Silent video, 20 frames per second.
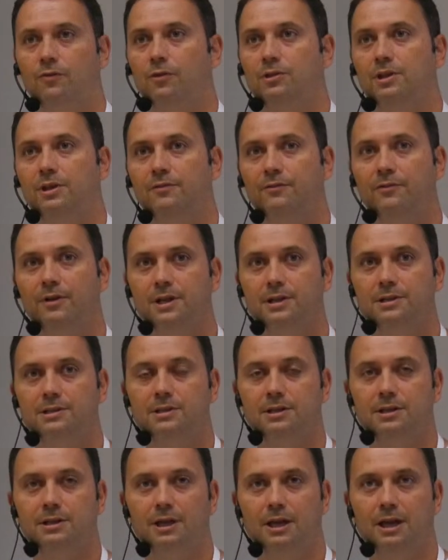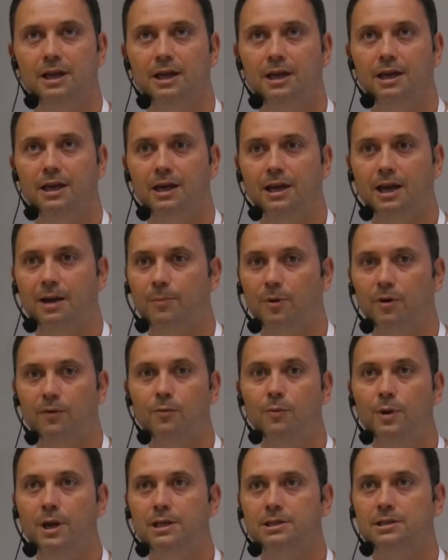for the first couple
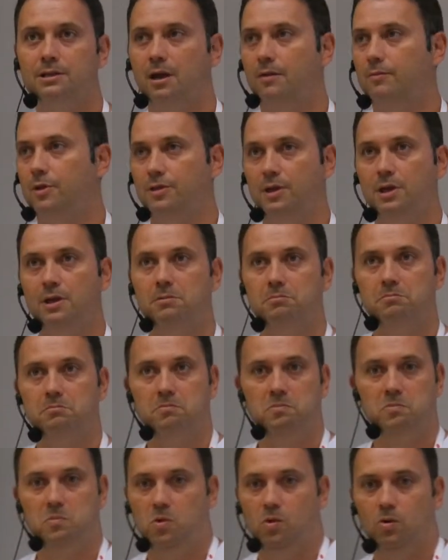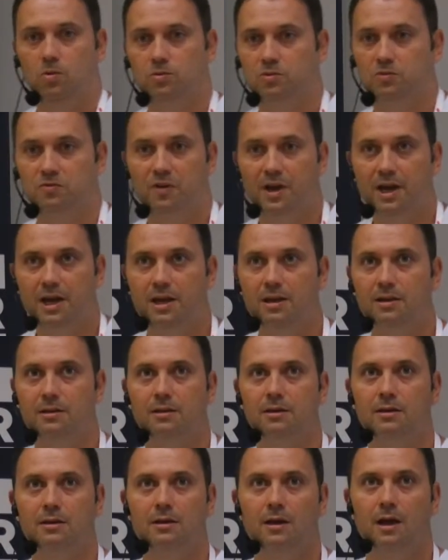of weeks, everything goes fine.
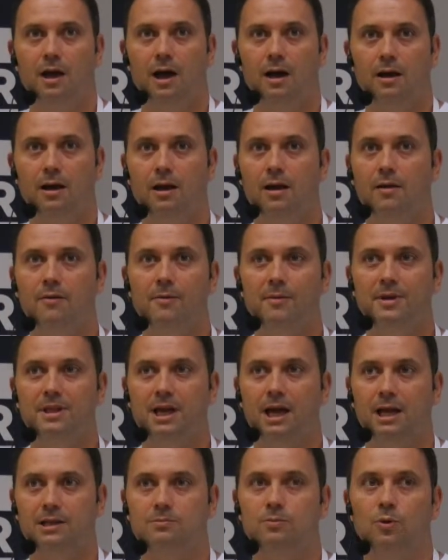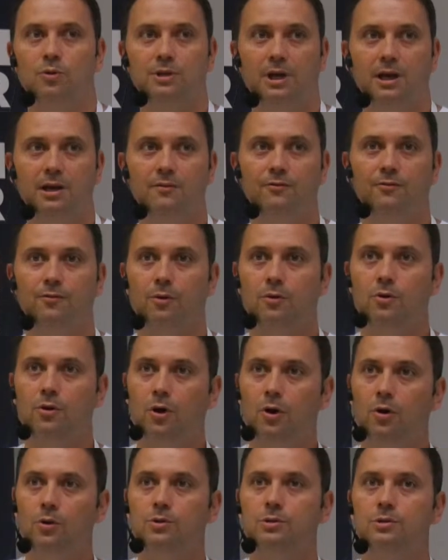Everybody has more time for
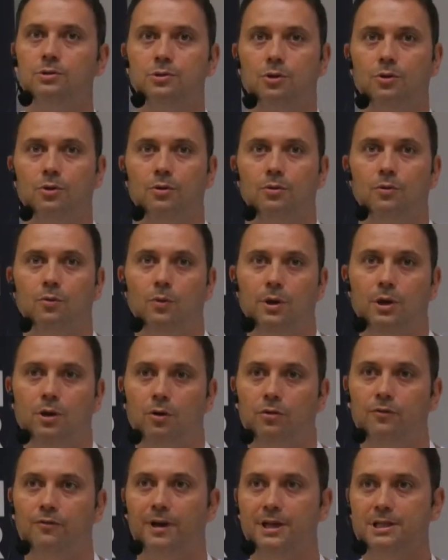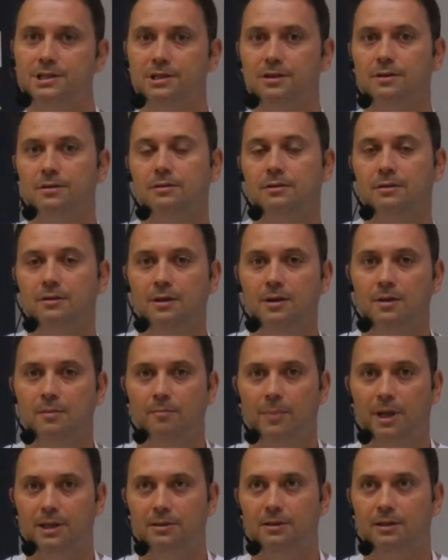code, so we code faster.
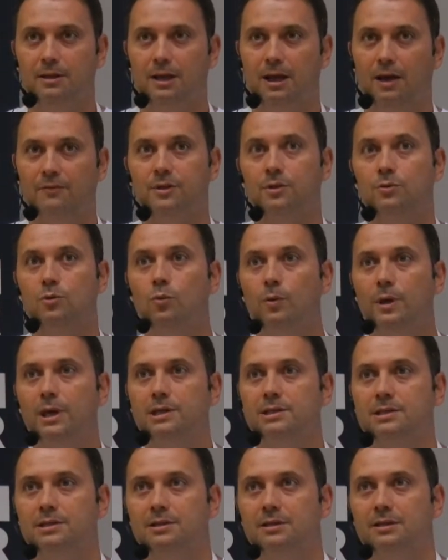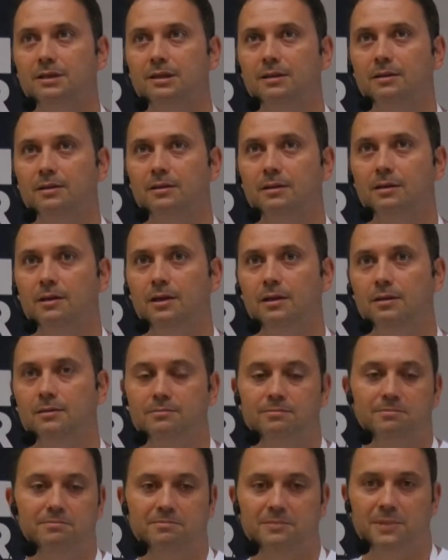But after 2 weeks,
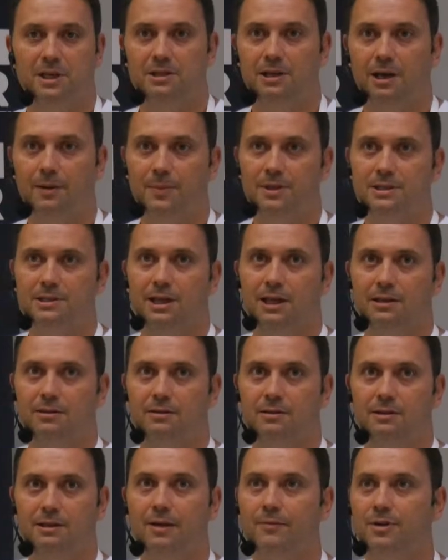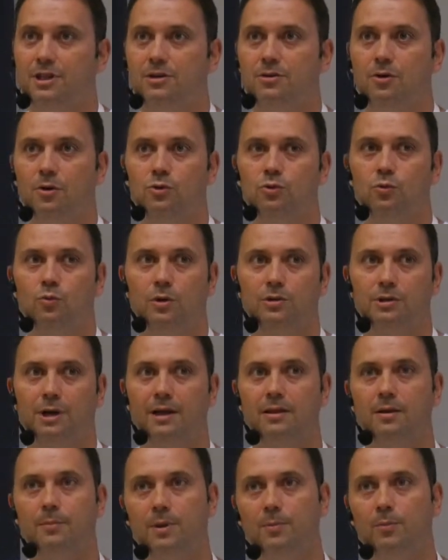it happens that nobody knows what
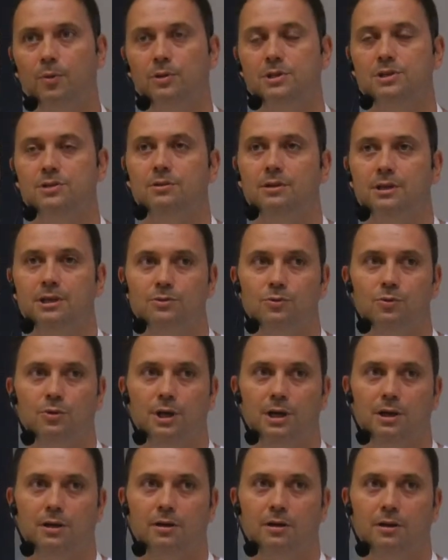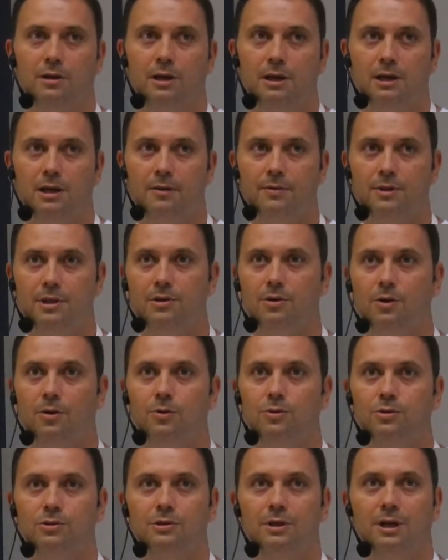other people is doing. Nobody
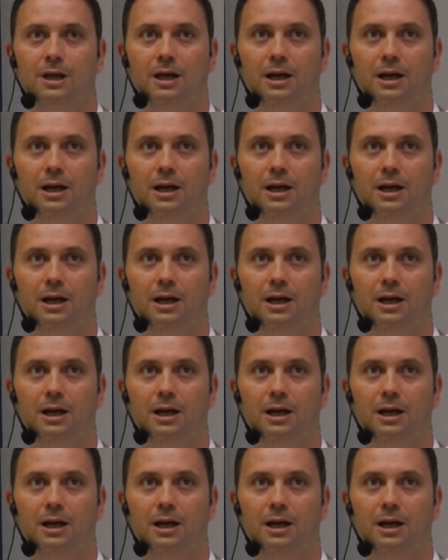knows